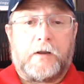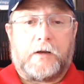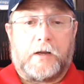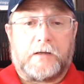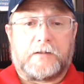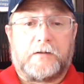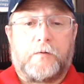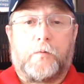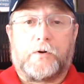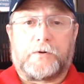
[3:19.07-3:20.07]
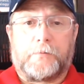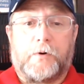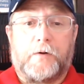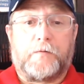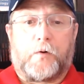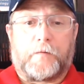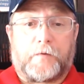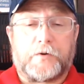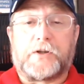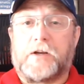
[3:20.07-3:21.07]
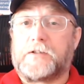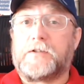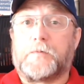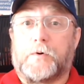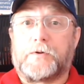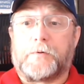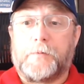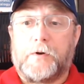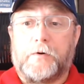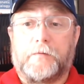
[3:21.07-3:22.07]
cousin once removed, or first cousins once removed.